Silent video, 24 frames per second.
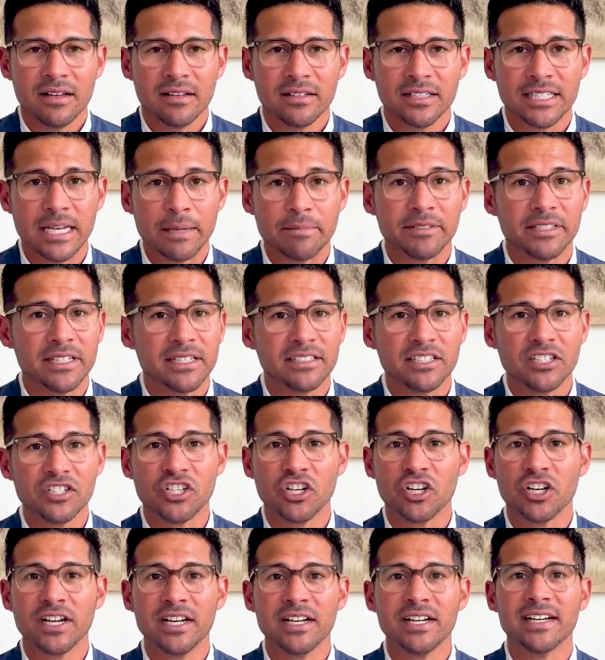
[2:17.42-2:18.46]
Step six is
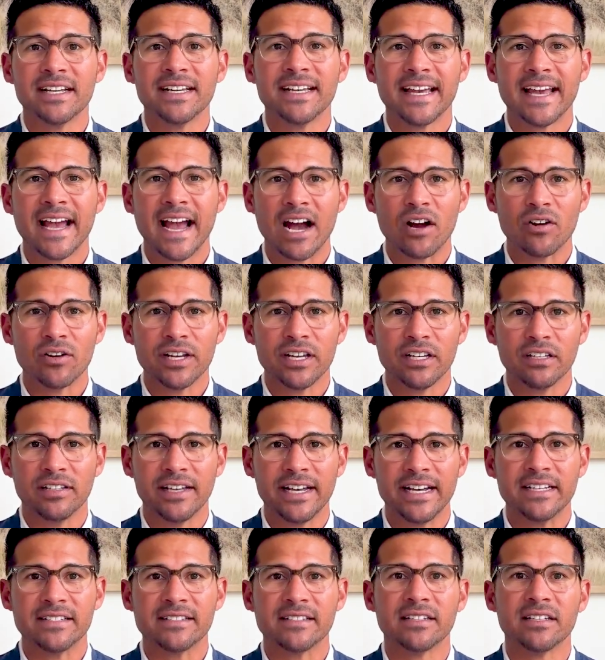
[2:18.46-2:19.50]
you're going to
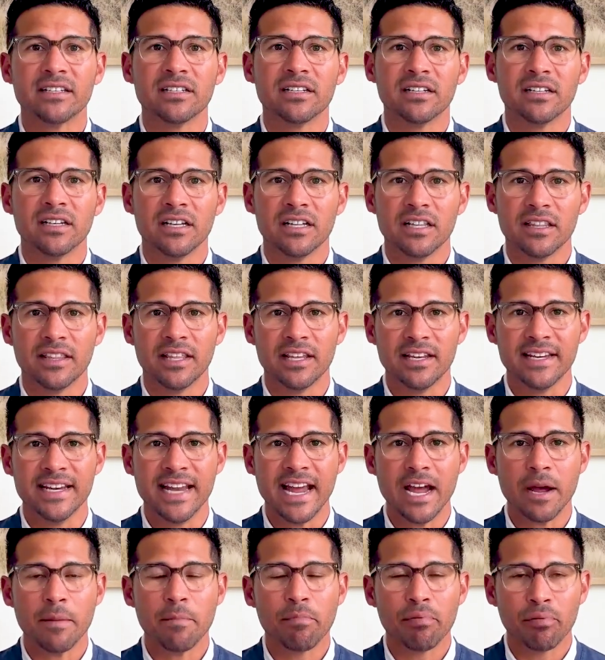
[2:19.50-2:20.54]
calculate the
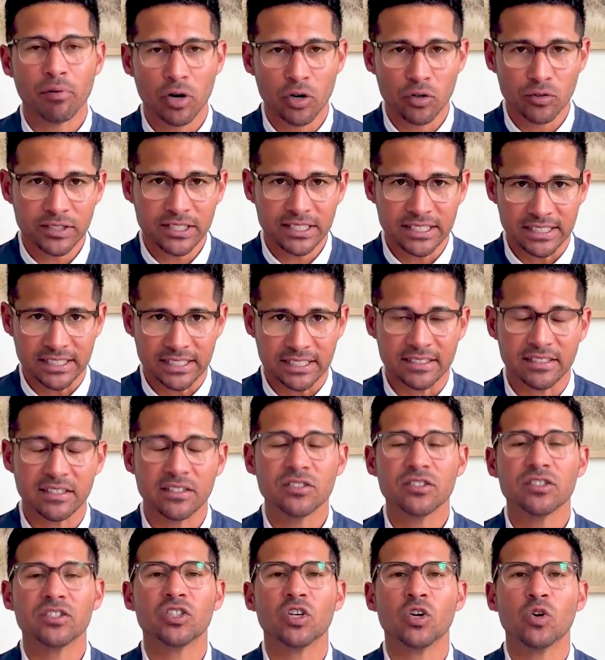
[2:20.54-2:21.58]
net proceeds.
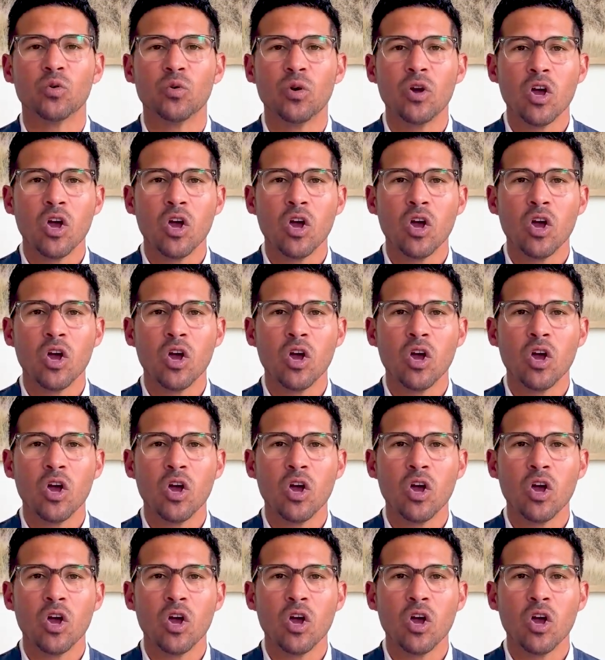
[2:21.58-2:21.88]
So